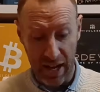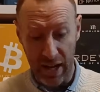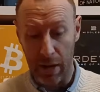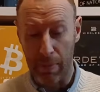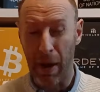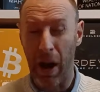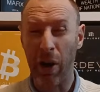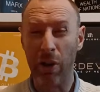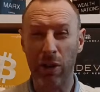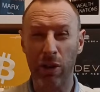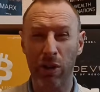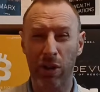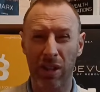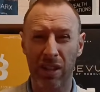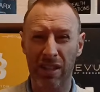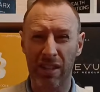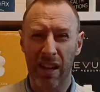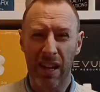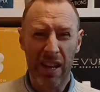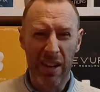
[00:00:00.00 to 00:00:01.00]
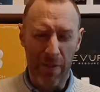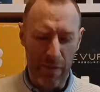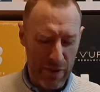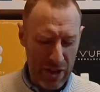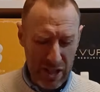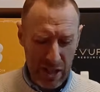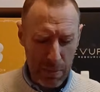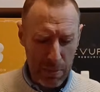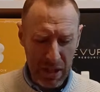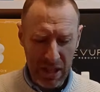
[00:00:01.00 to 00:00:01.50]
them out, you can
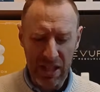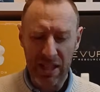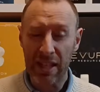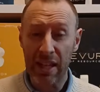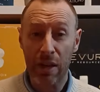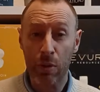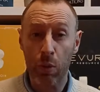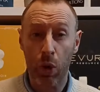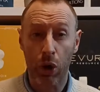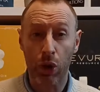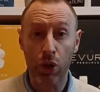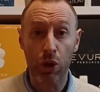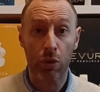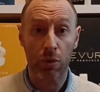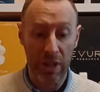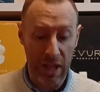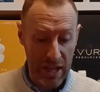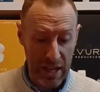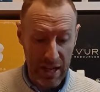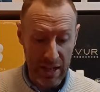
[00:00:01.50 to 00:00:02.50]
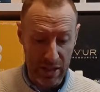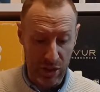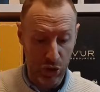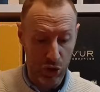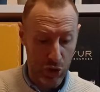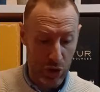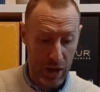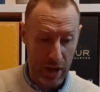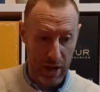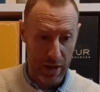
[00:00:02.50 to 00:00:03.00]
visibly see what you need and
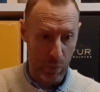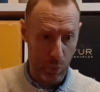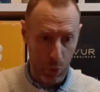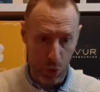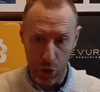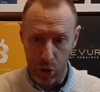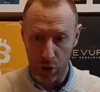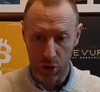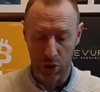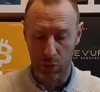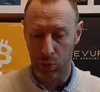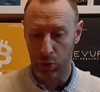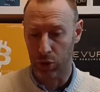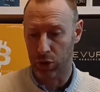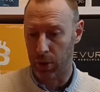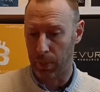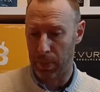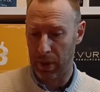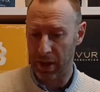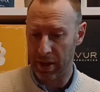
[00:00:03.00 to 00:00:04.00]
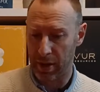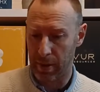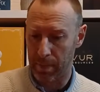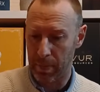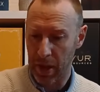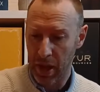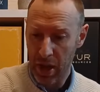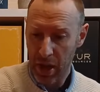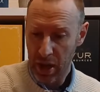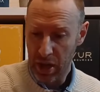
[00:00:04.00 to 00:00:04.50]
try and work towards completing them.
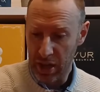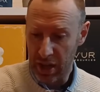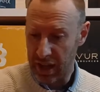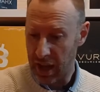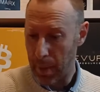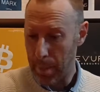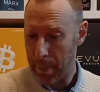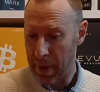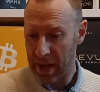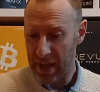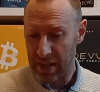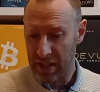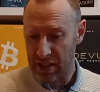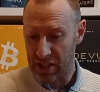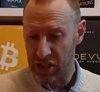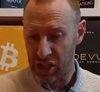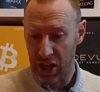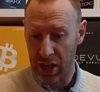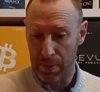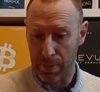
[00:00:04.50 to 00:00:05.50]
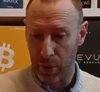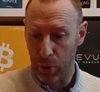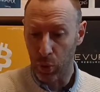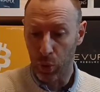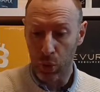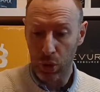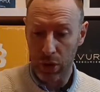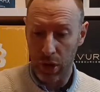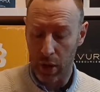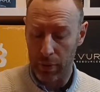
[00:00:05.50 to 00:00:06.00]
You get pigs, sheep and
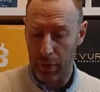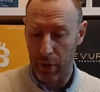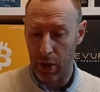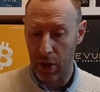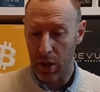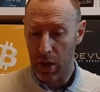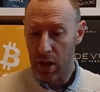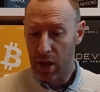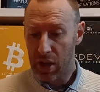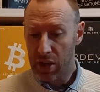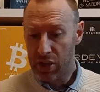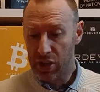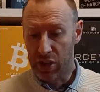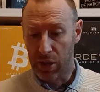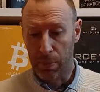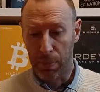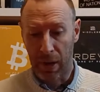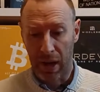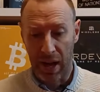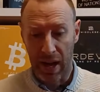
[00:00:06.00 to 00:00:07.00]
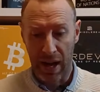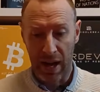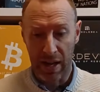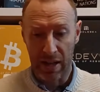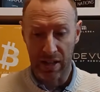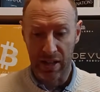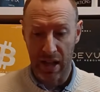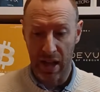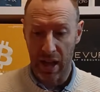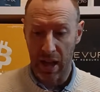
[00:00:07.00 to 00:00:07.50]
all the other
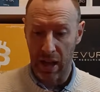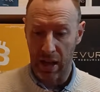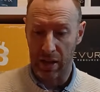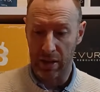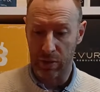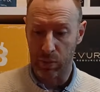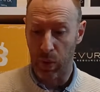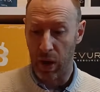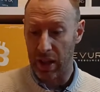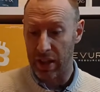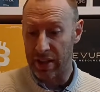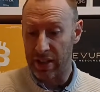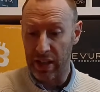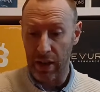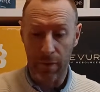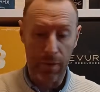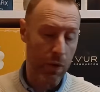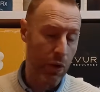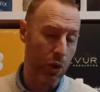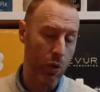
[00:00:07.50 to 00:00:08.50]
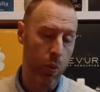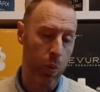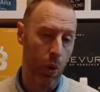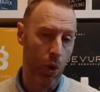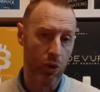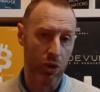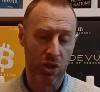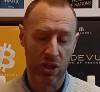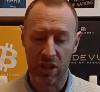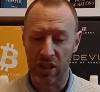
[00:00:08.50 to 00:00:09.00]
supplies there as well in different
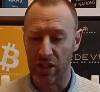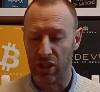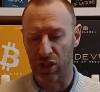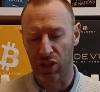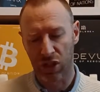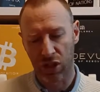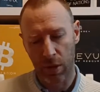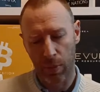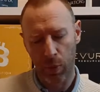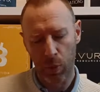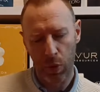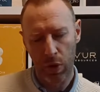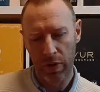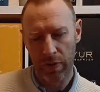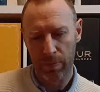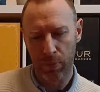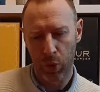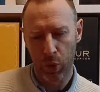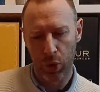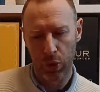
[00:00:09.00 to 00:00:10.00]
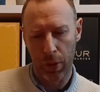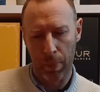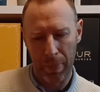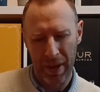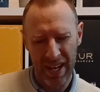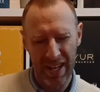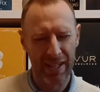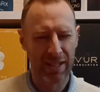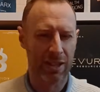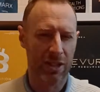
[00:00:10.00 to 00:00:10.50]
quantities. So some are worth more. The
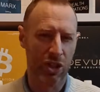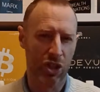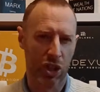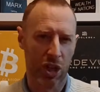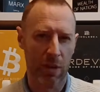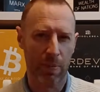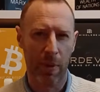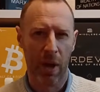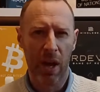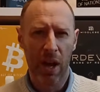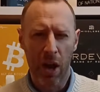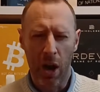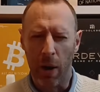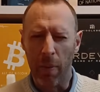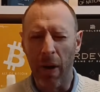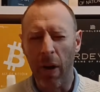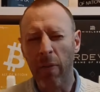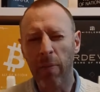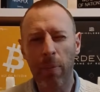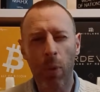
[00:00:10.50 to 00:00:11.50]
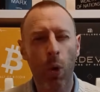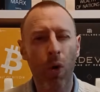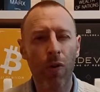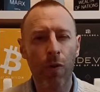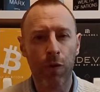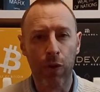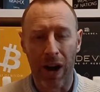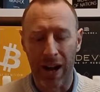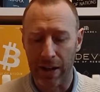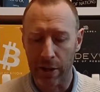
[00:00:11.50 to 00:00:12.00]
pigs and the sheep are more
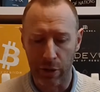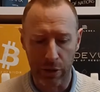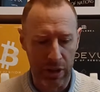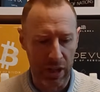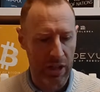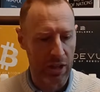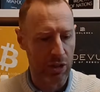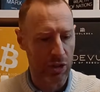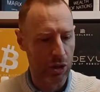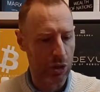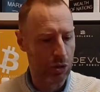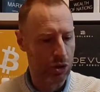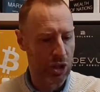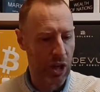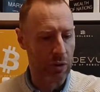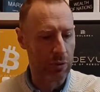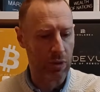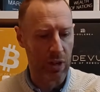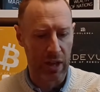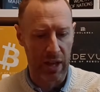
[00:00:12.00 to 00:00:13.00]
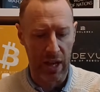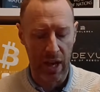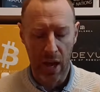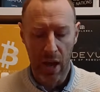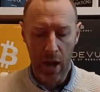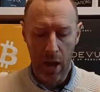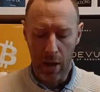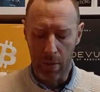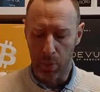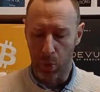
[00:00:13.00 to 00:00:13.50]
value. They can do generally
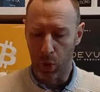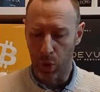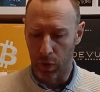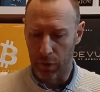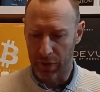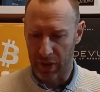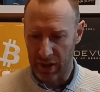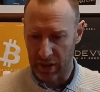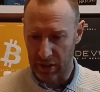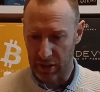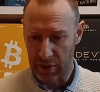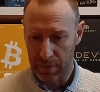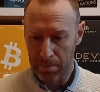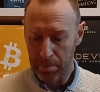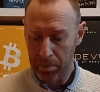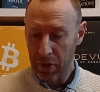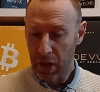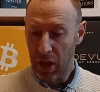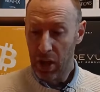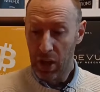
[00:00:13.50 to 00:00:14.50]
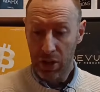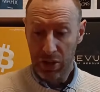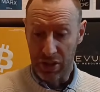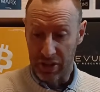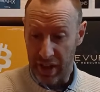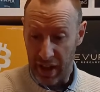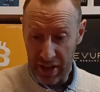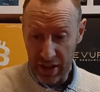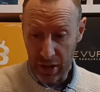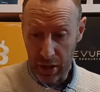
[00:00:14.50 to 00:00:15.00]
more things. So
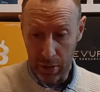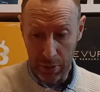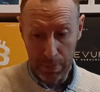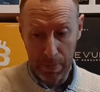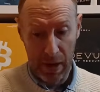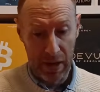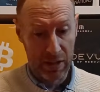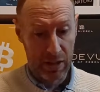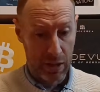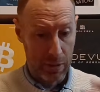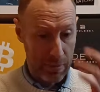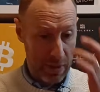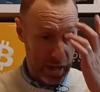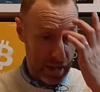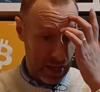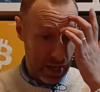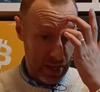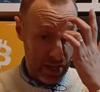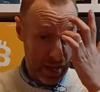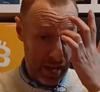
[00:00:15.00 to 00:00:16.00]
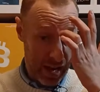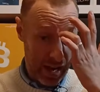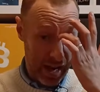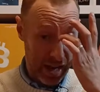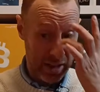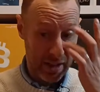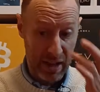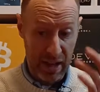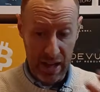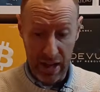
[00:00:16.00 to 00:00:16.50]
then it comes back to me,
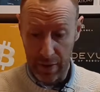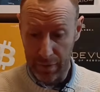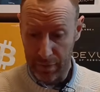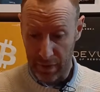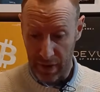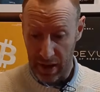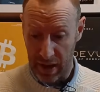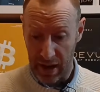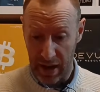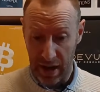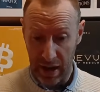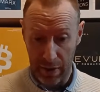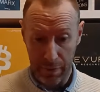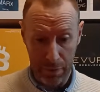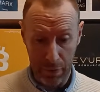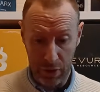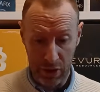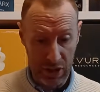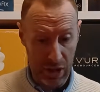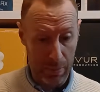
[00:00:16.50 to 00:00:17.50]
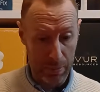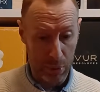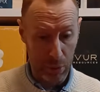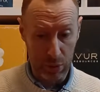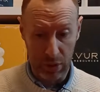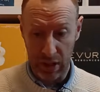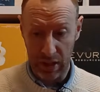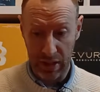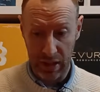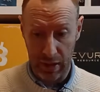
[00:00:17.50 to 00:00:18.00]
and if I, for example,
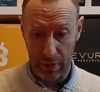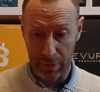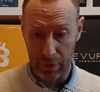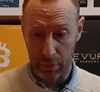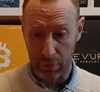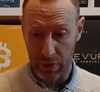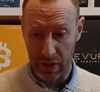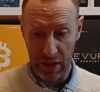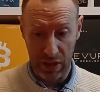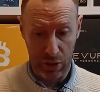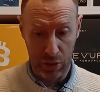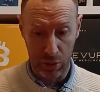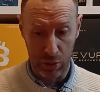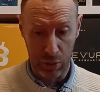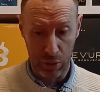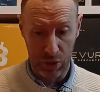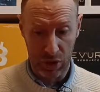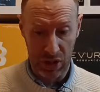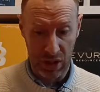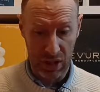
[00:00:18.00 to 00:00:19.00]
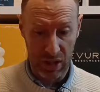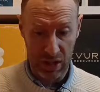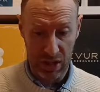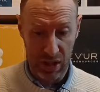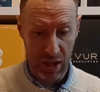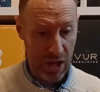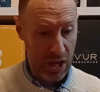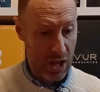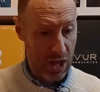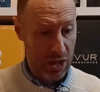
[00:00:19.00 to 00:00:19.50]
did have the resources
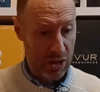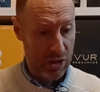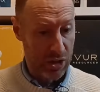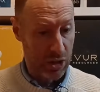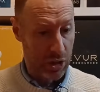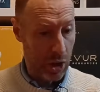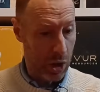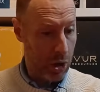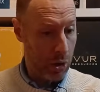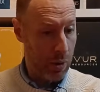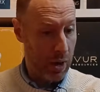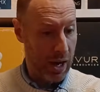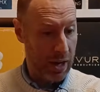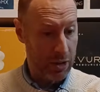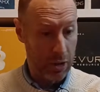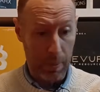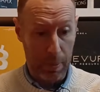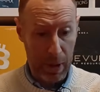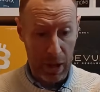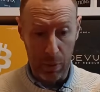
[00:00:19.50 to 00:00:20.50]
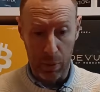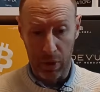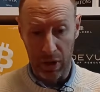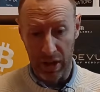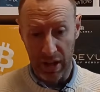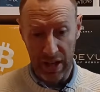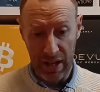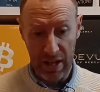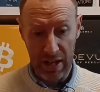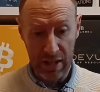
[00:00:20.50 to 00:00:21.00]
to go and complete one of
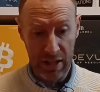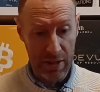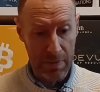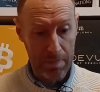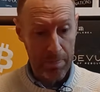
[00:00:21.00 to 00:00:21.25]
these,